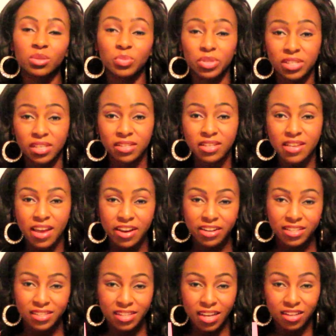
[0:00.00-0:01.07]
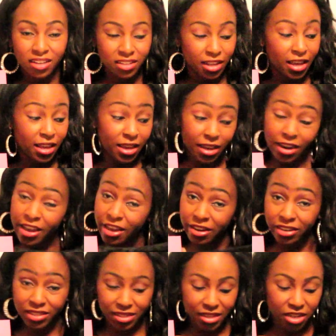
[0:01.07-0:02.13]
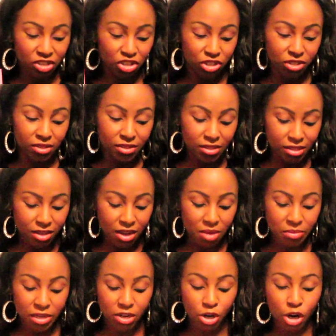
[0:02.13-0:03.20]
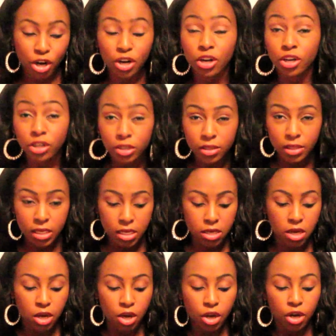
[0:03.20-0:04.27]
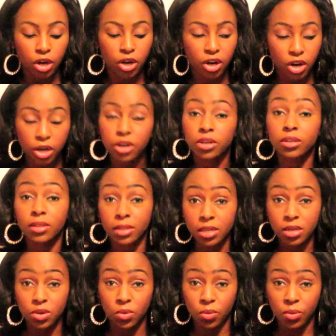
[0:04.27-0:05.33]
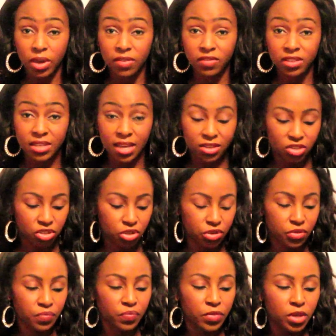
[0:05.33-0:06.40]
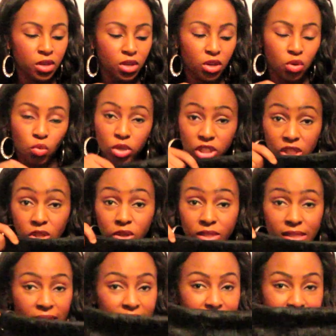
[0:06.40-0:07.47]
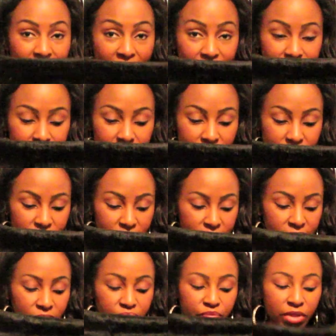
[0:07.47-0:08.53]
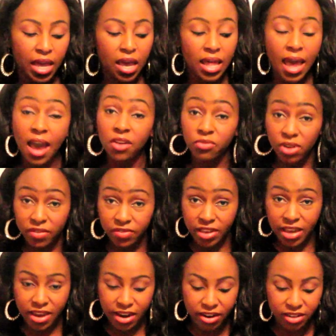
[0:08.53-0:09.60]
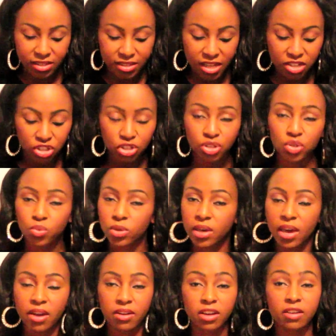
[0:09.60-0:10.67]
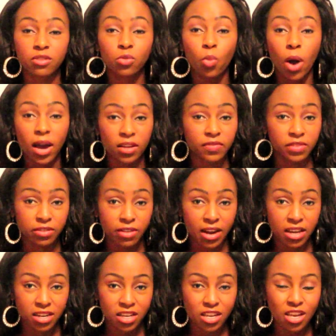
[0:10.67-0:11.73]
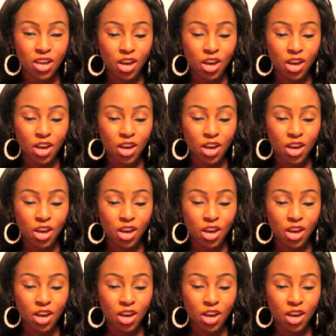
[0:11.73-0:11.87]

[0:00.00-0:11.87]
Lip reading: the Brazilian hair extensions come in a curly, wavy texture, which looks exactly like this. And at Revié Hair Extensions, we carry a wide variety